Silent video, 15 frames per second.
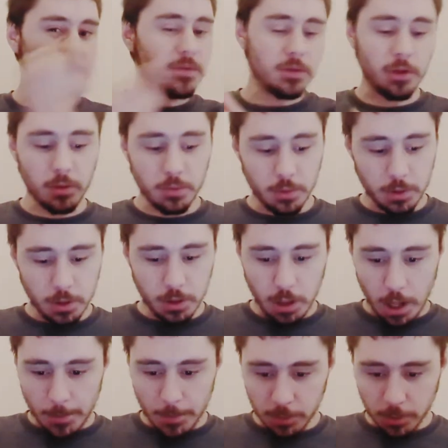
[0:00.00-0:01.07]
So, I
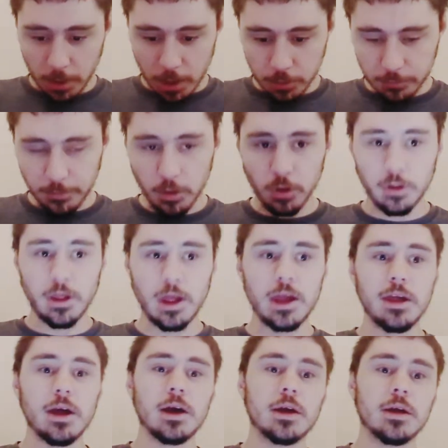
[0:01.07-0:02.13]
got a new phone. It's
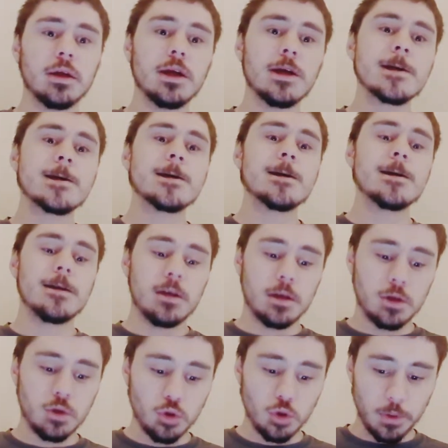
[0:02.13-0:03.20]
a
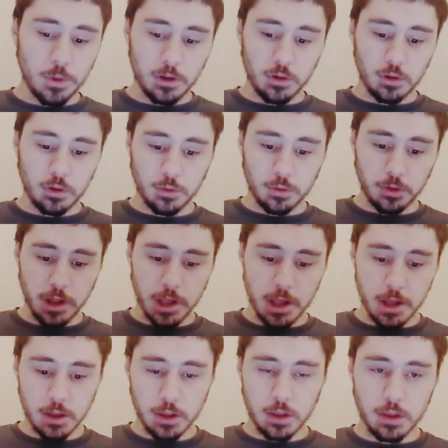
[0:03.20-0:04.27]
Google Pixel
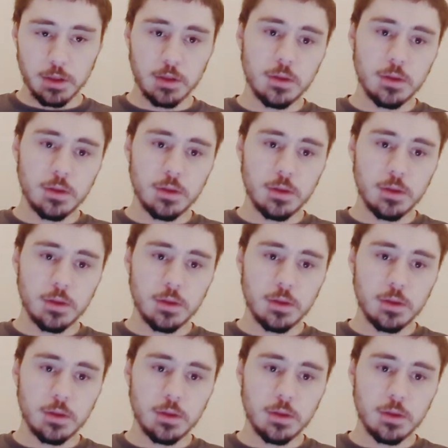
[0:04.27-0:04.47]
6.